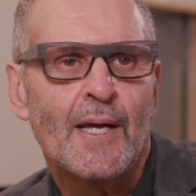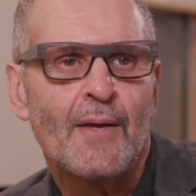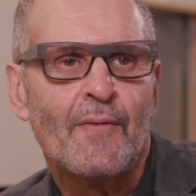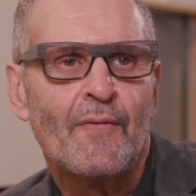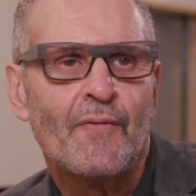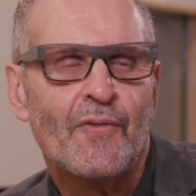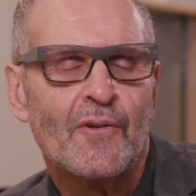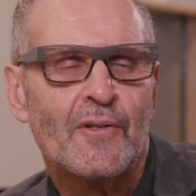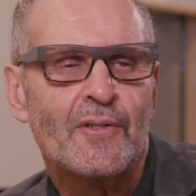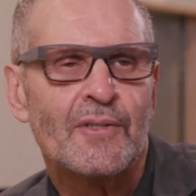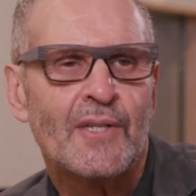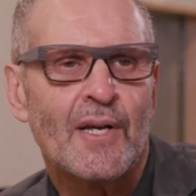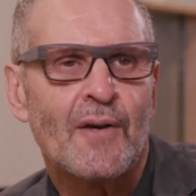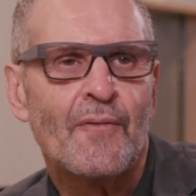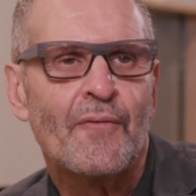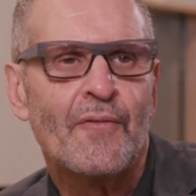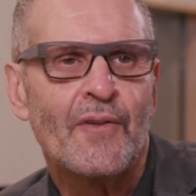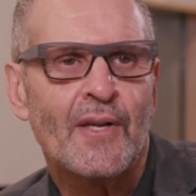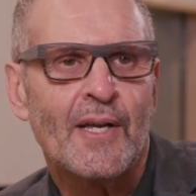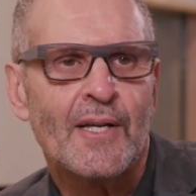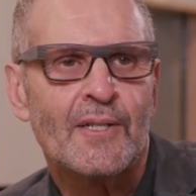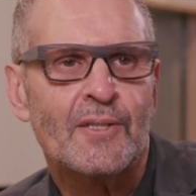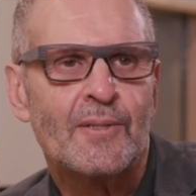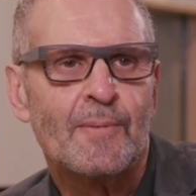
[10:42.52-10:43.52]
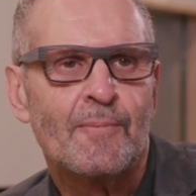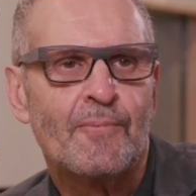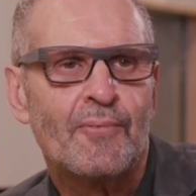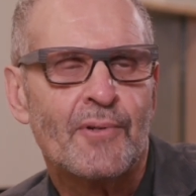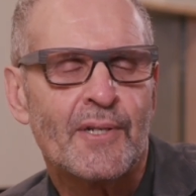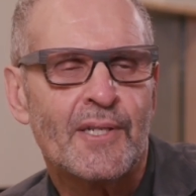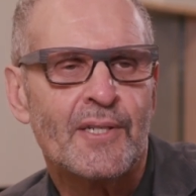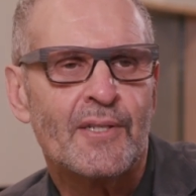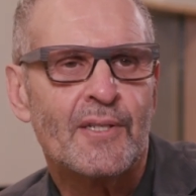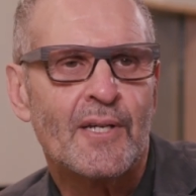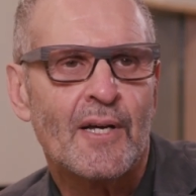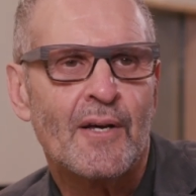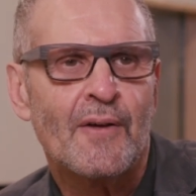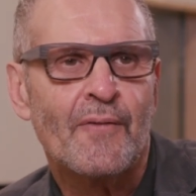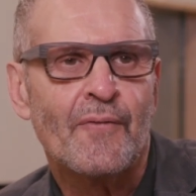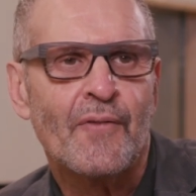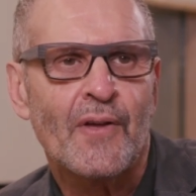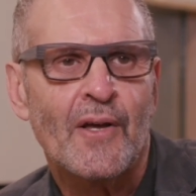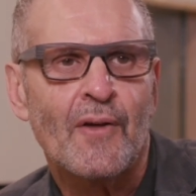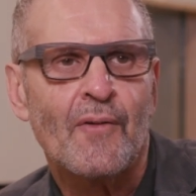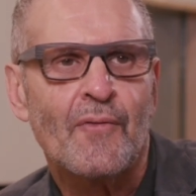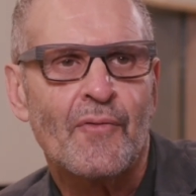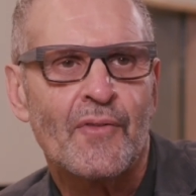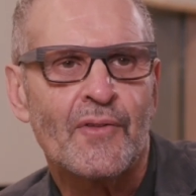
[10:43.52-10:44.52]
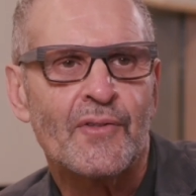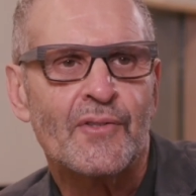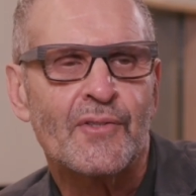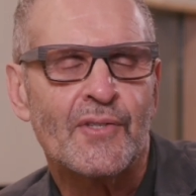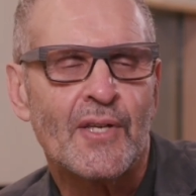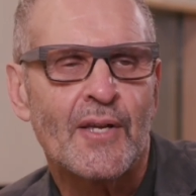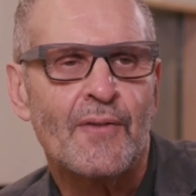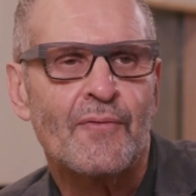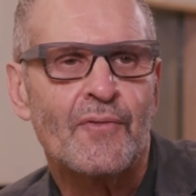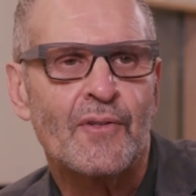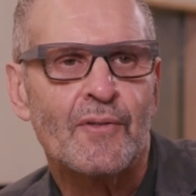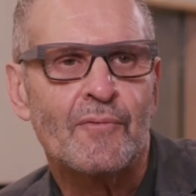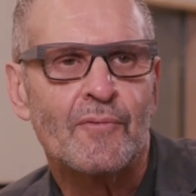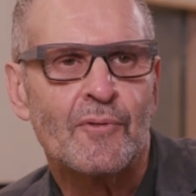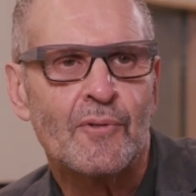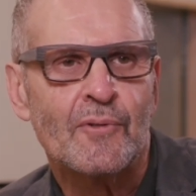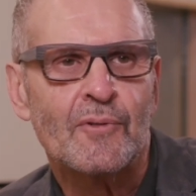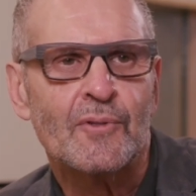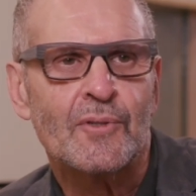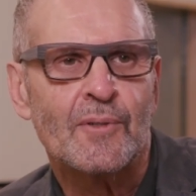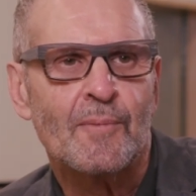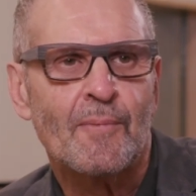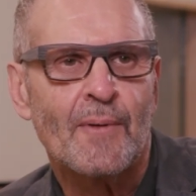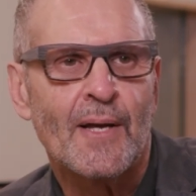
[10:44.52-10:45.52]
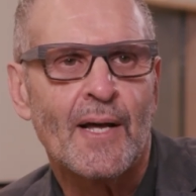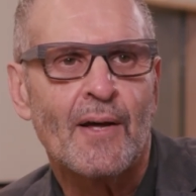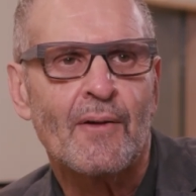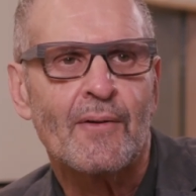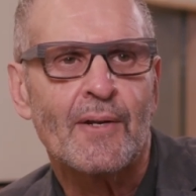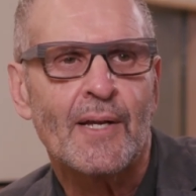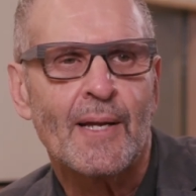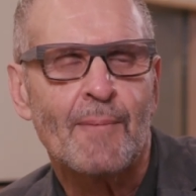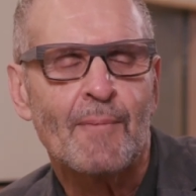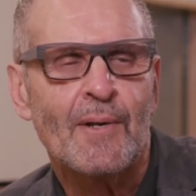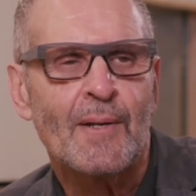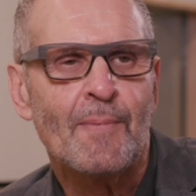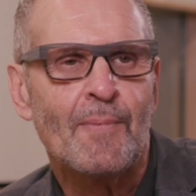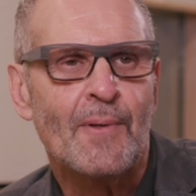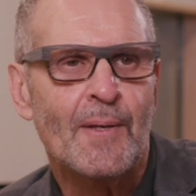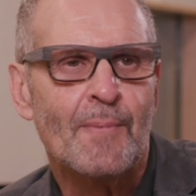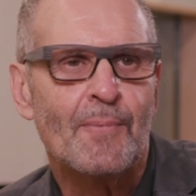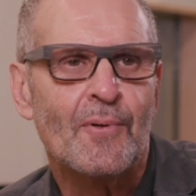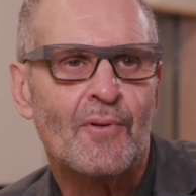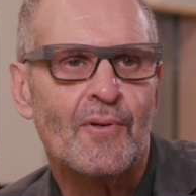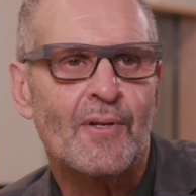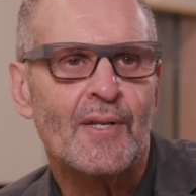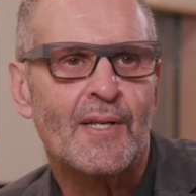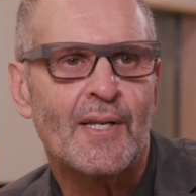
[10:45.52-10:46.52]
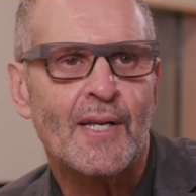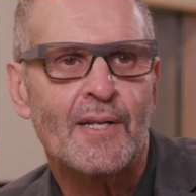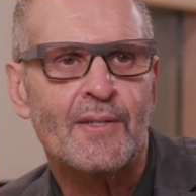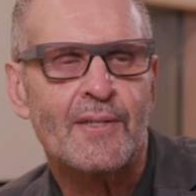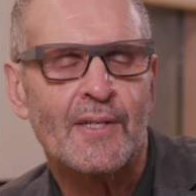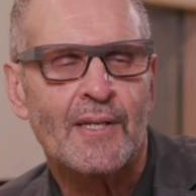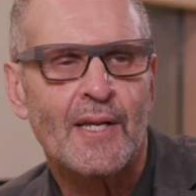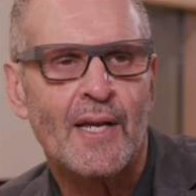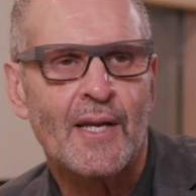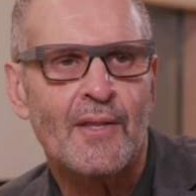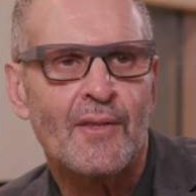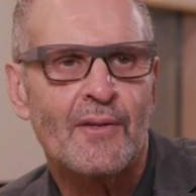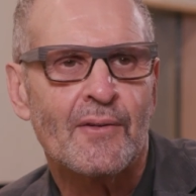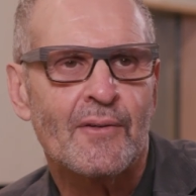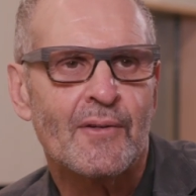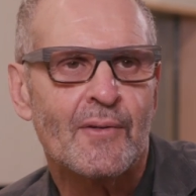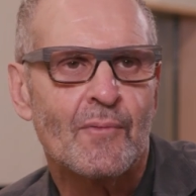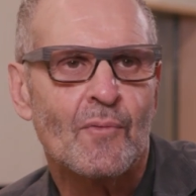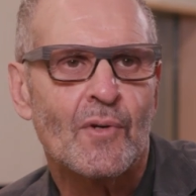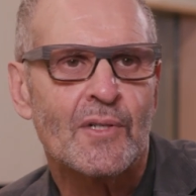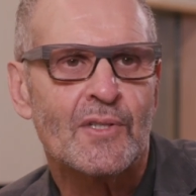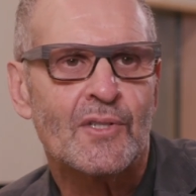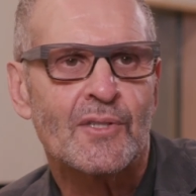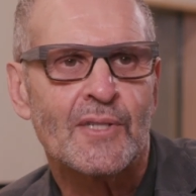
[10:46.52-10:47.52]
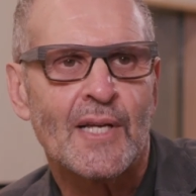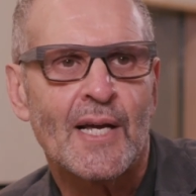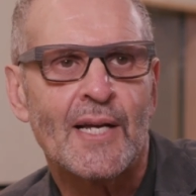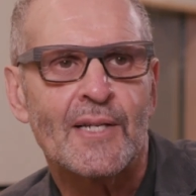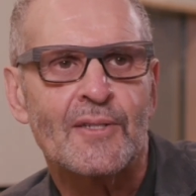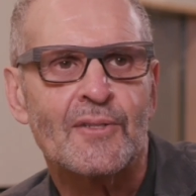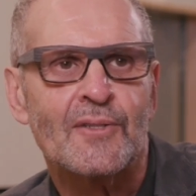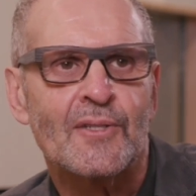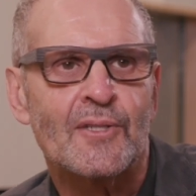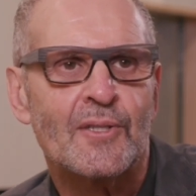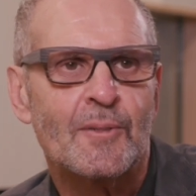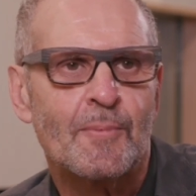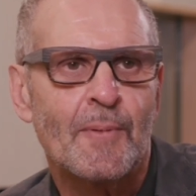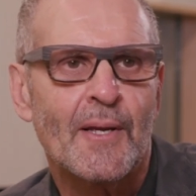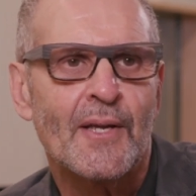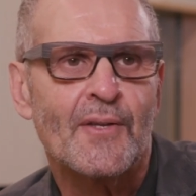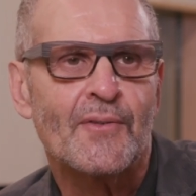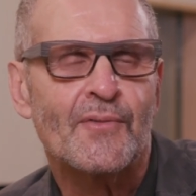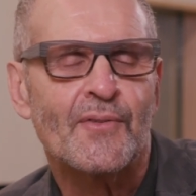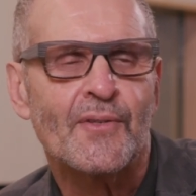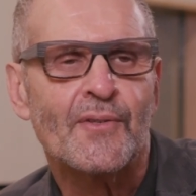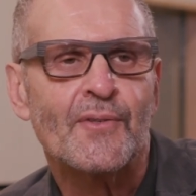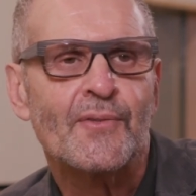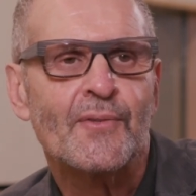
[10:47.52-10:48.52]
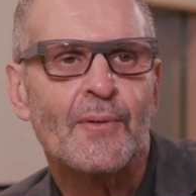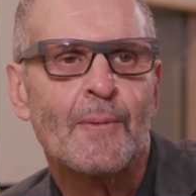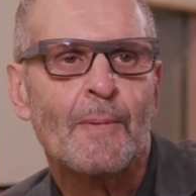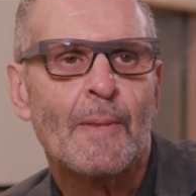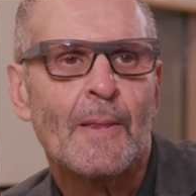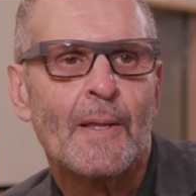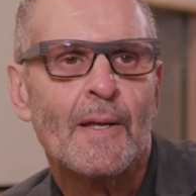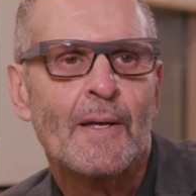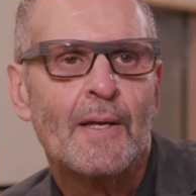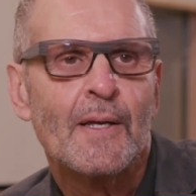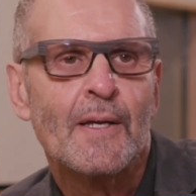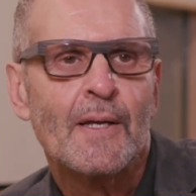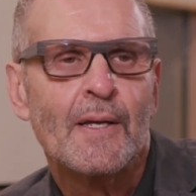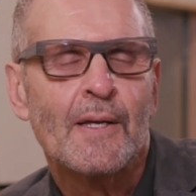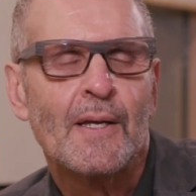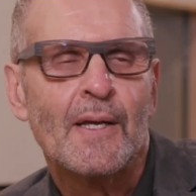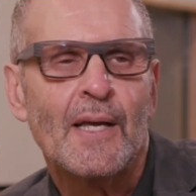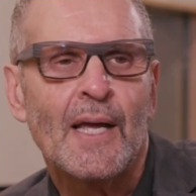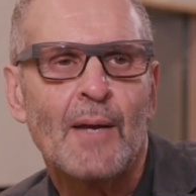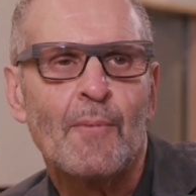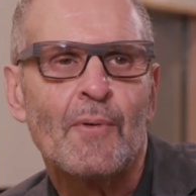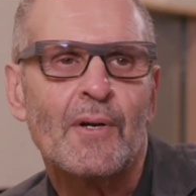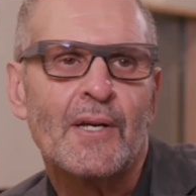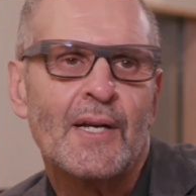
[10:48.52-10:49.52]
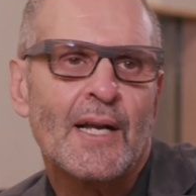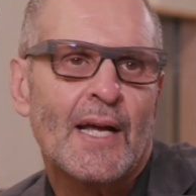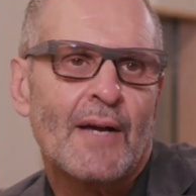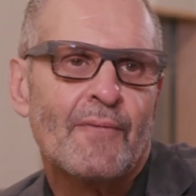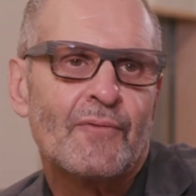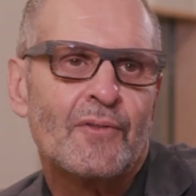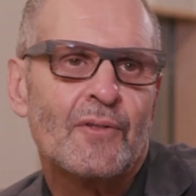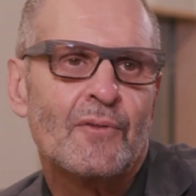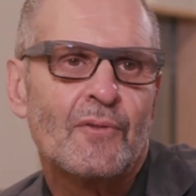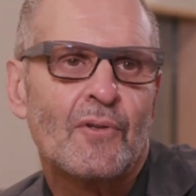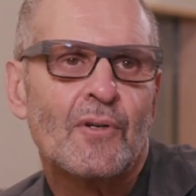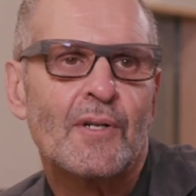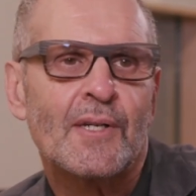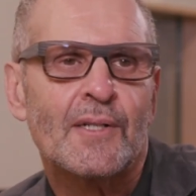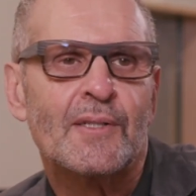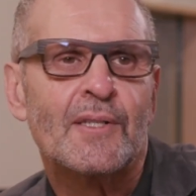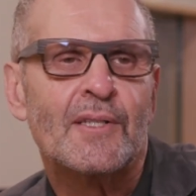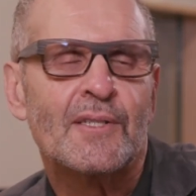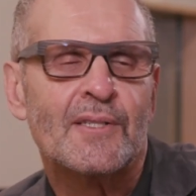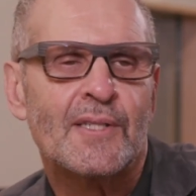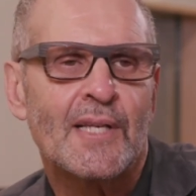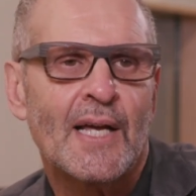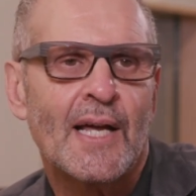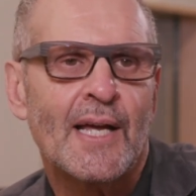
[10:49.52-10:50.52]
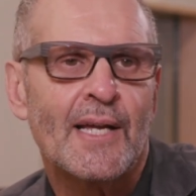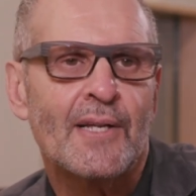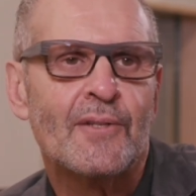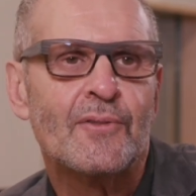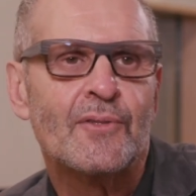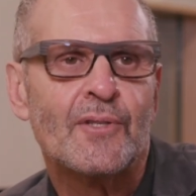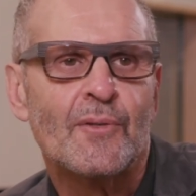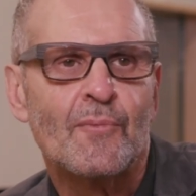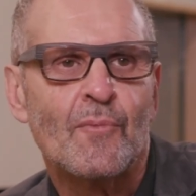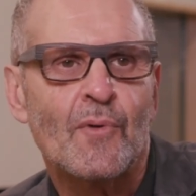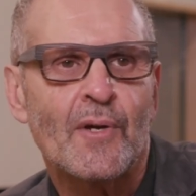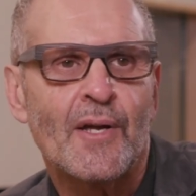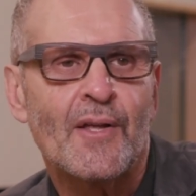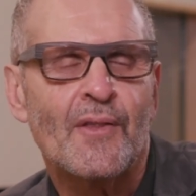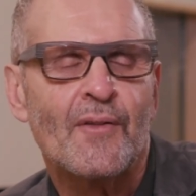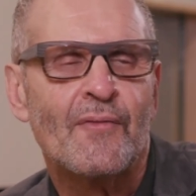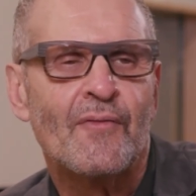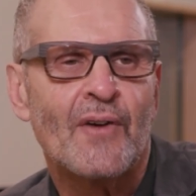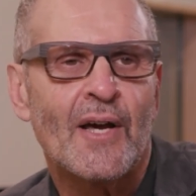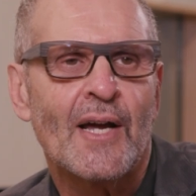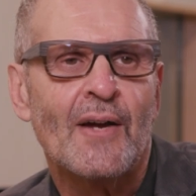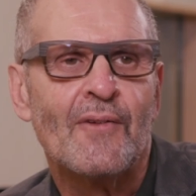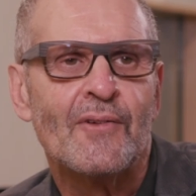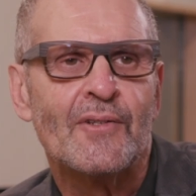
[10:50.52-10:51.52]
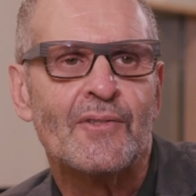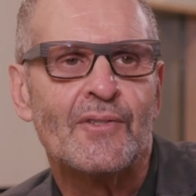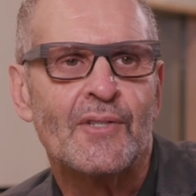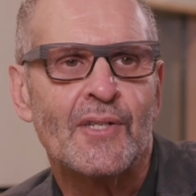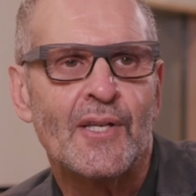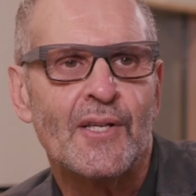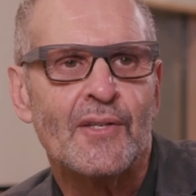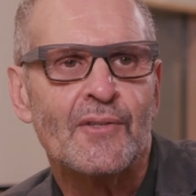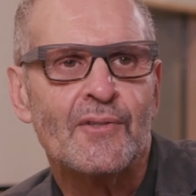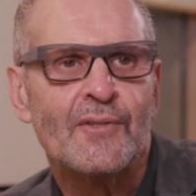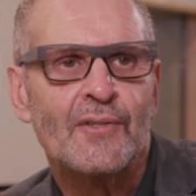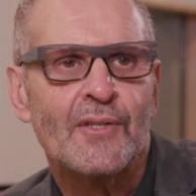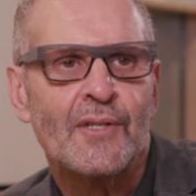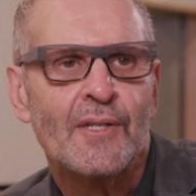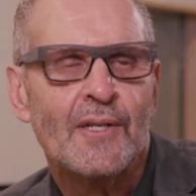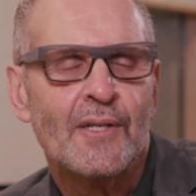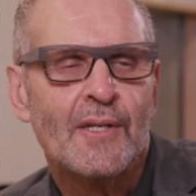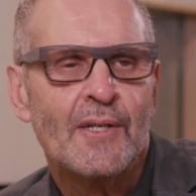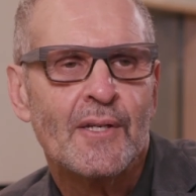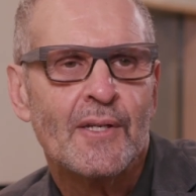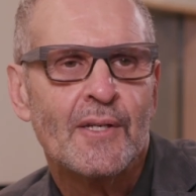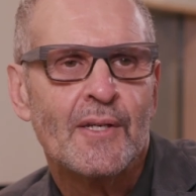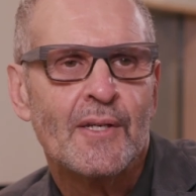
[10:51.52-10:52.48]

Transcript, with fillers: And Philadelphia has some pretty tough health and safety rules about how many people can get together and what size the space is. And we're going to have to look at the science and where the virus is.